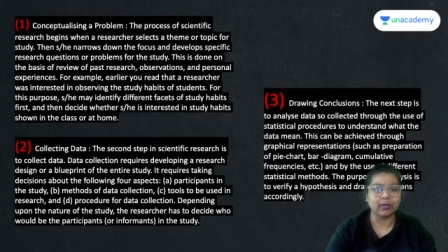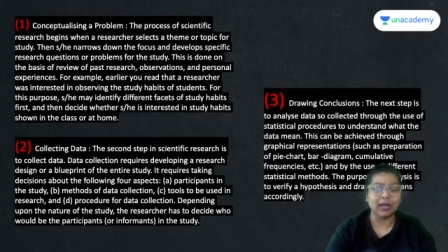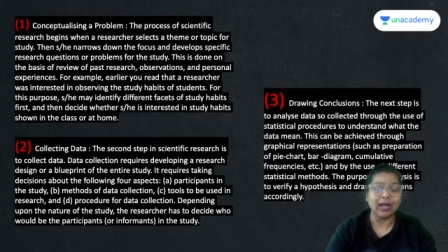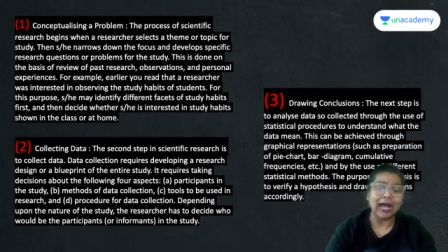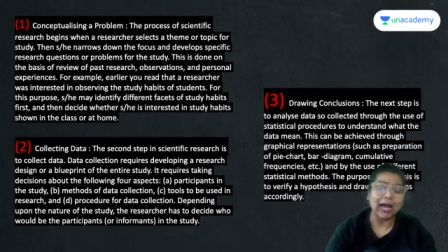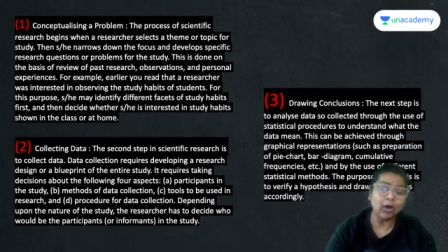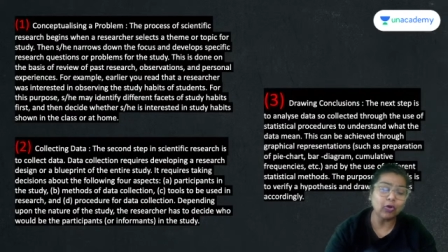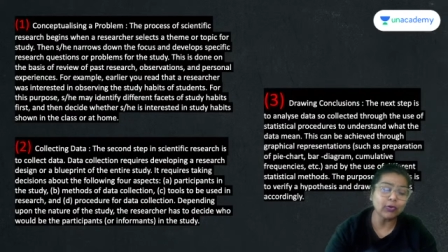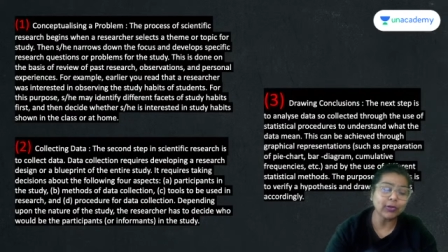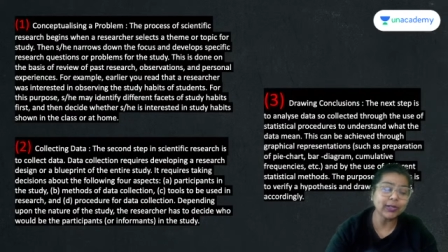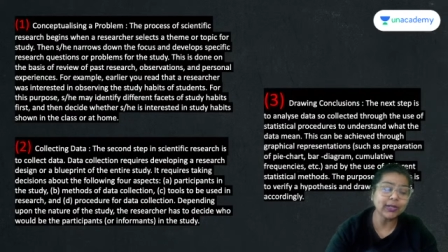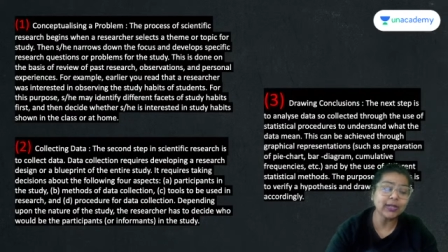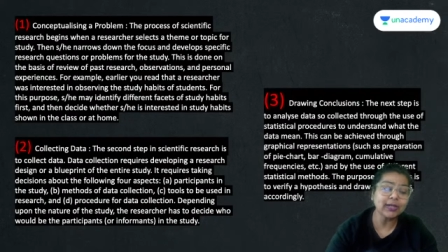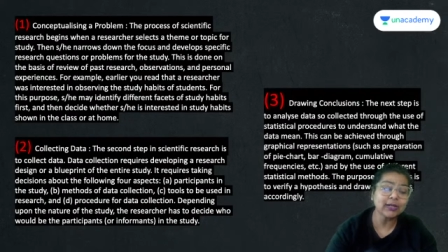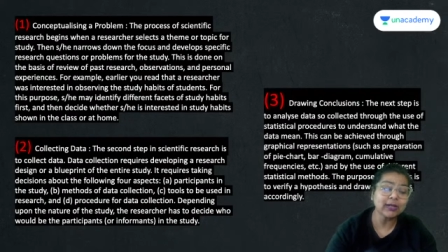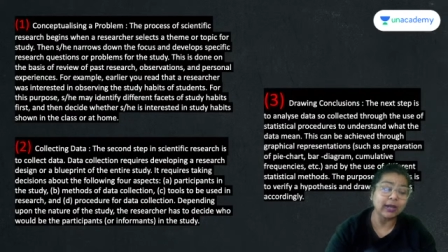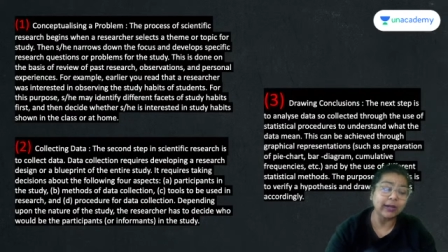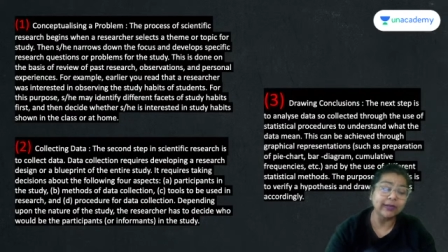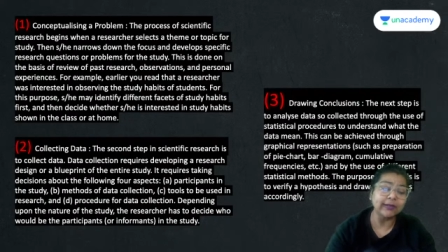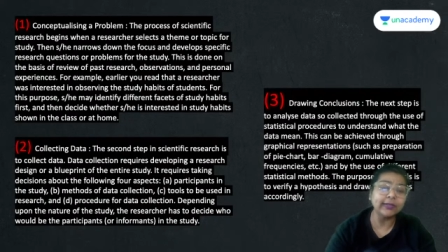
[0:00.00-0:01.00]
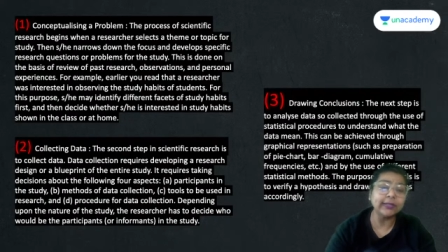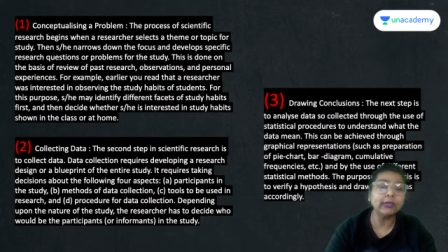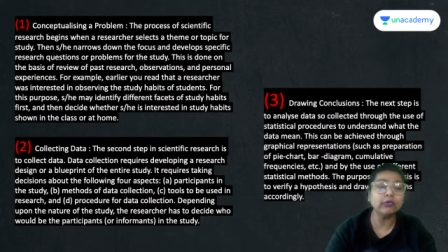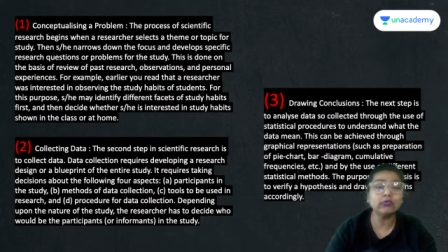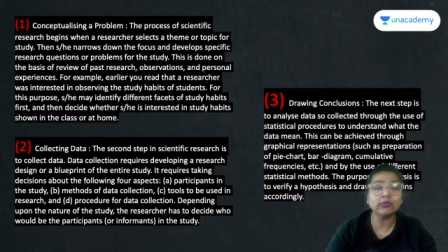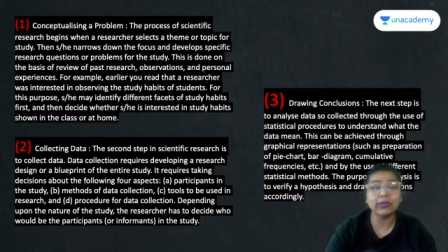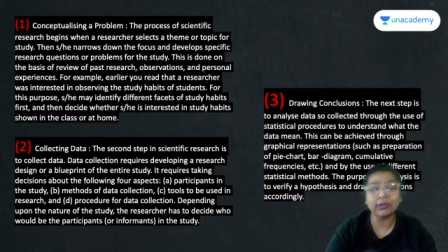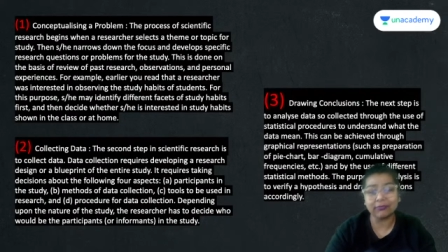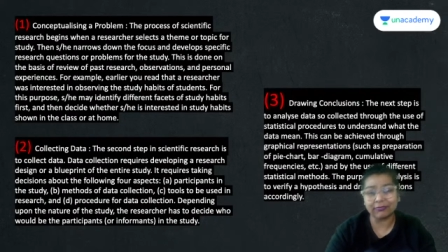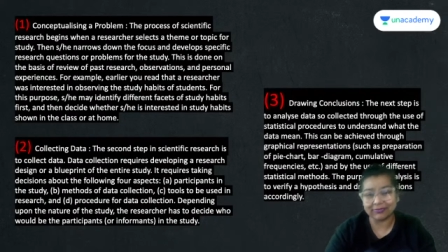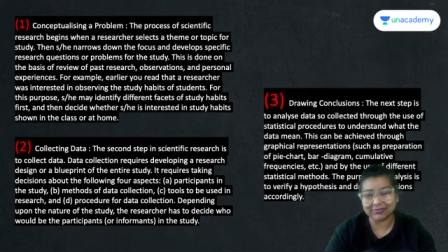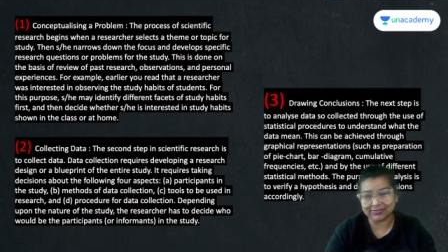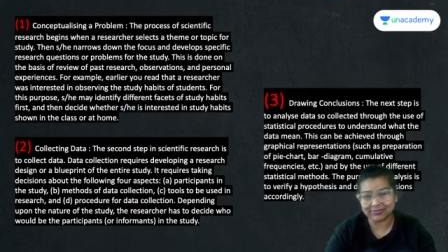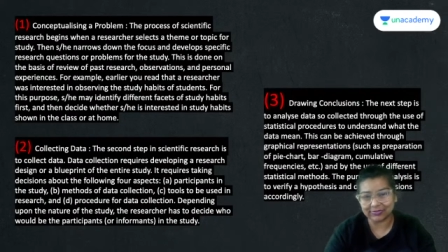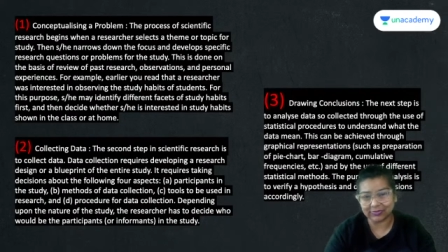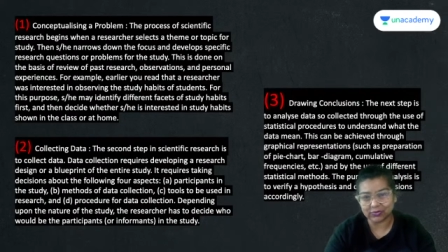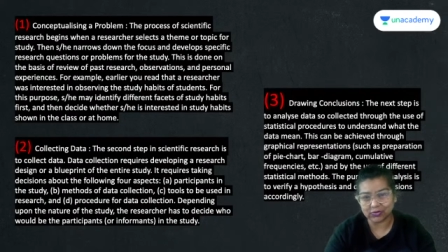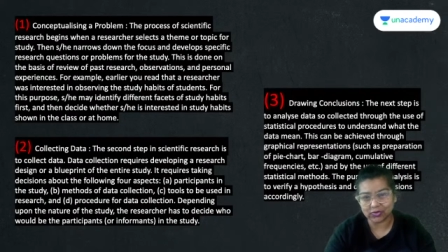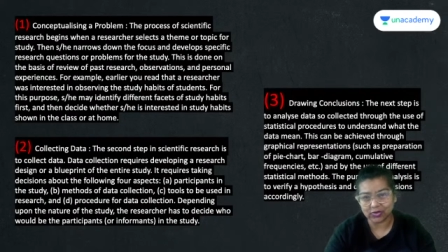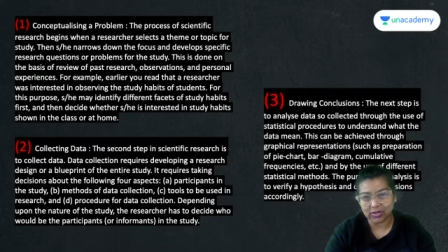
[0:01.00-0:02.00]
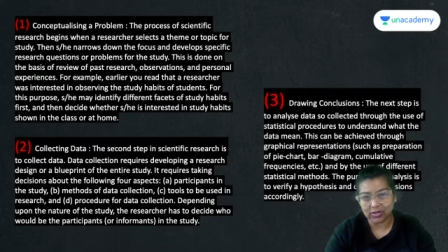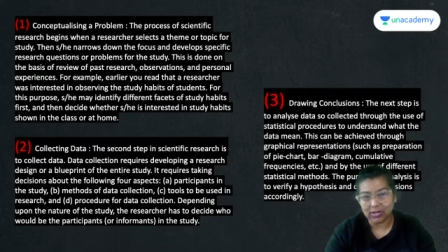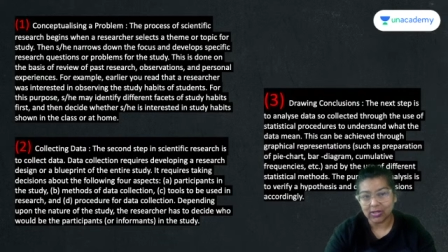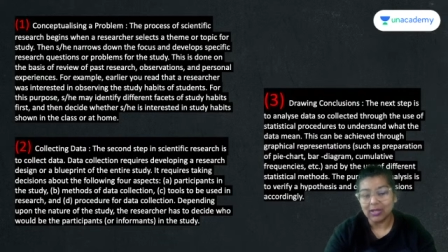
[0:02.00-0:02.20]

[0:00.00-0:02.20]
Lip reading: How can I continue that research?